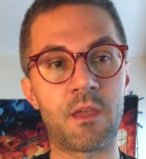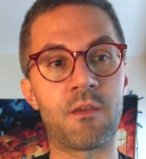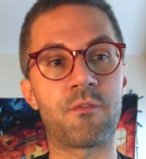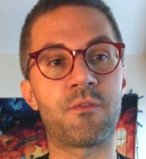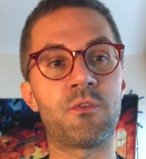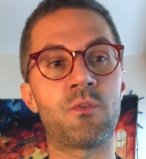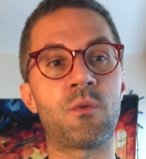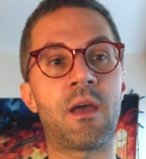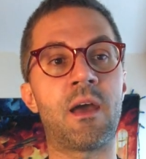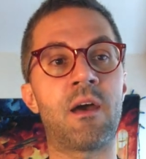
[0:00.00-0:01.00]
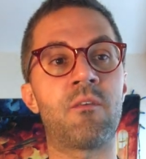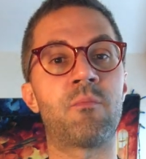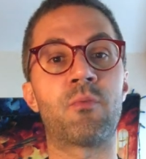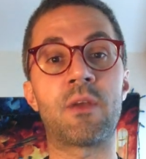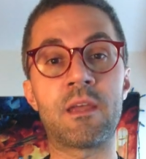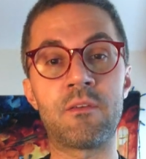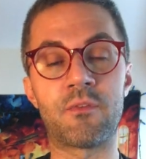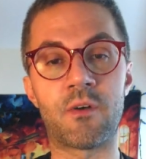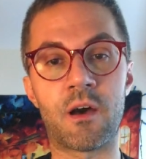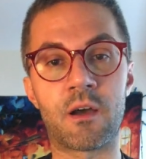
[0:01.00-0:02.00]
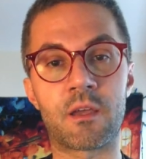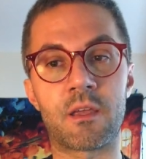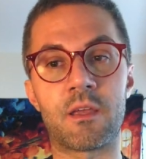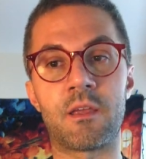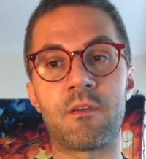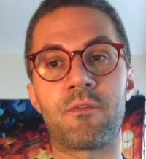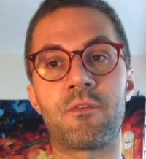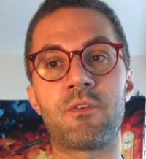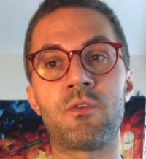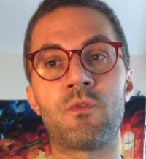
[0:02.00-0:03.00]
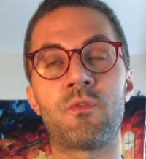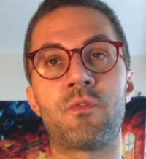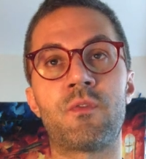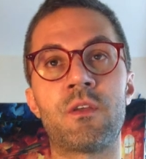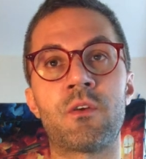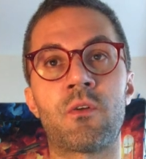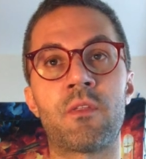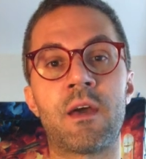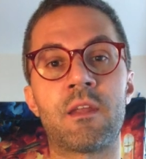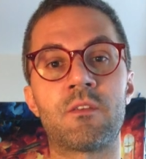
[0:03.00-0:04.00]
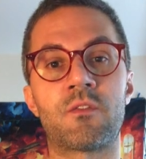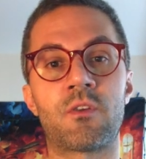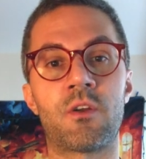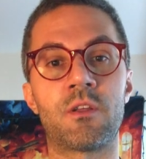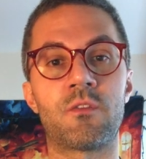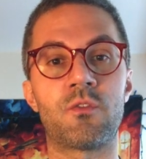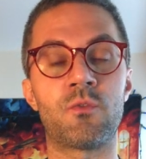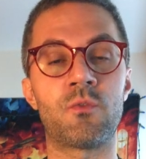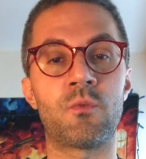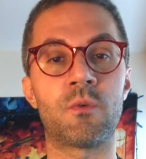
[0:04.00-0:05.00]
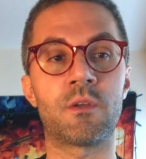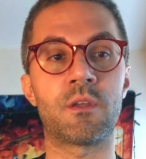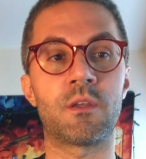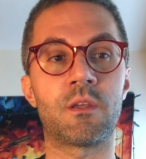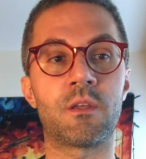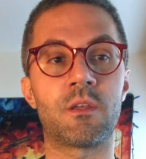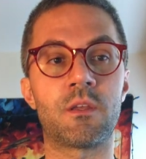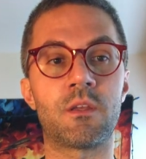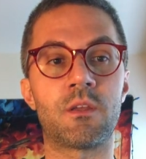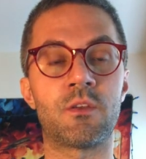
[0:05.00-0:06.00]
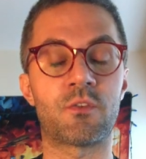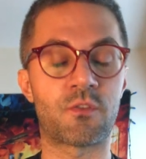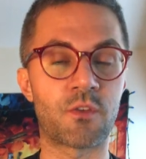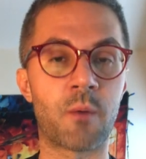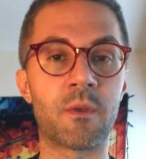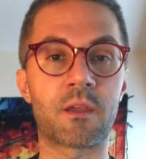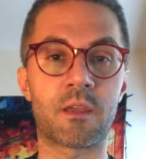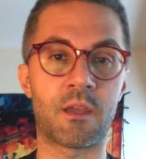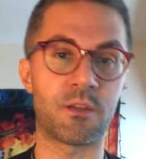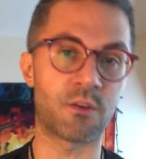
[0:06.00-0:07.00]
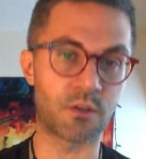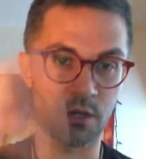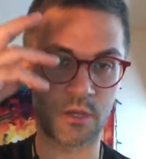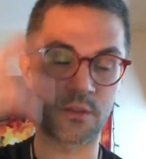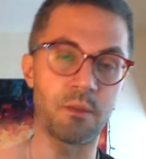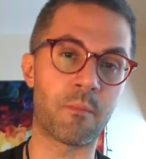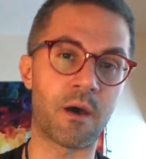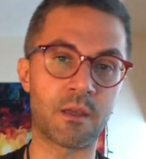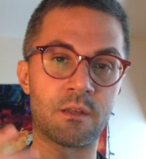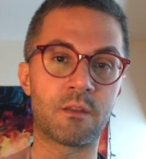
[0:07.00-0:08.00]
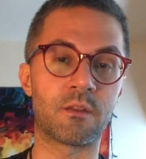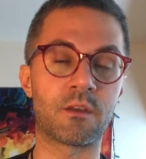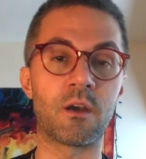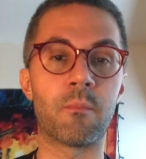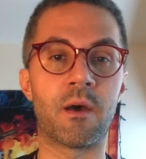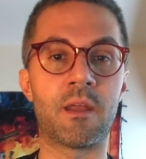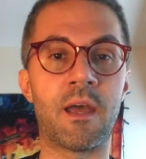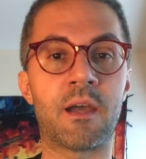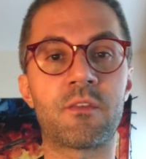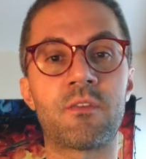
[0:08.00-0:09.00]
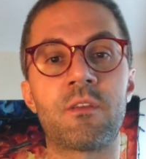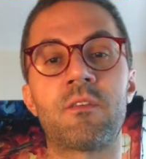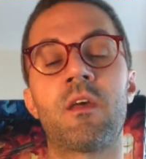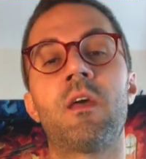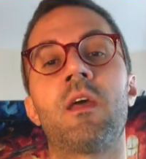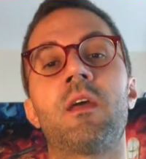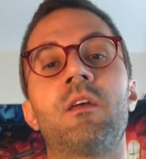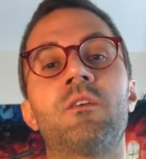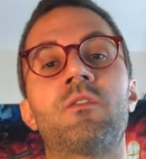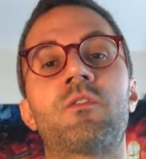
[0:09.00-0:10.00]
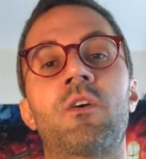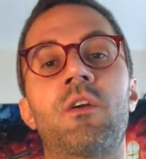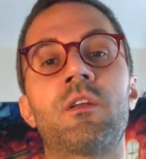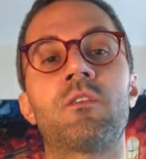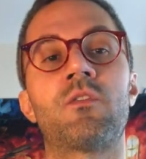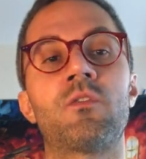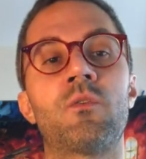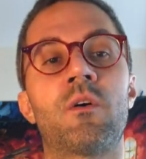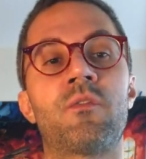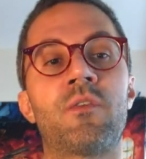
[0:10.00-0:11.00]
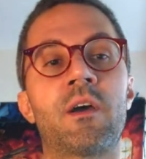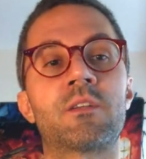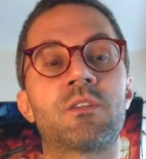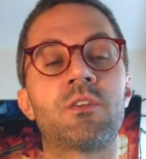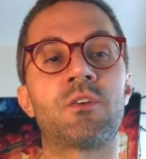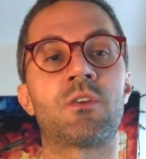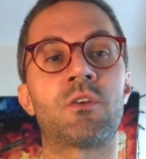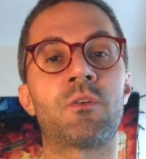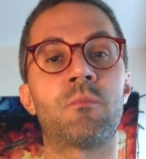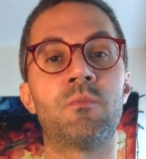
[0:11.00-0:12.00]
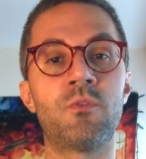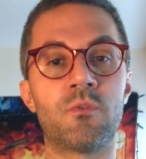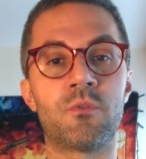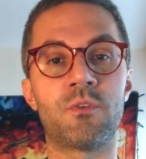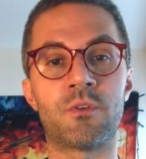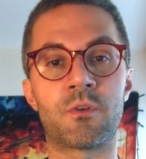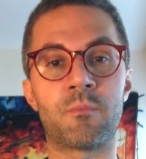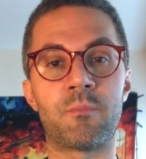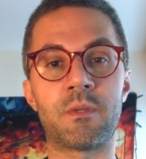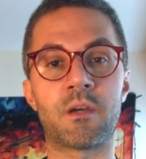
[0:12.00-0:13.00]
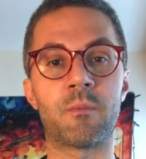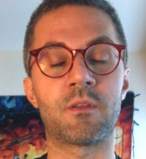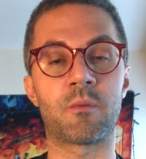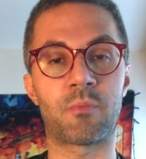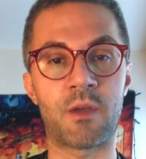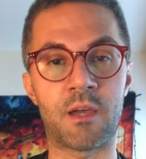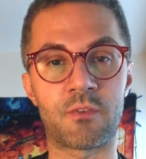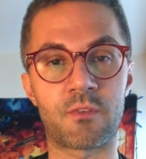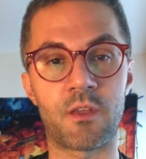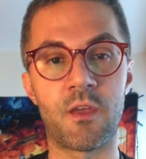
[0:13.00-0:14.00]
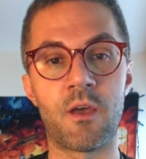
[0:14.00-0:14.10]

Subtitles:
if you have brain fog, if you feel that it's starting to, your stomach and your gut, the gut-mind axis is starting to affect your mood, you're becoming depressed,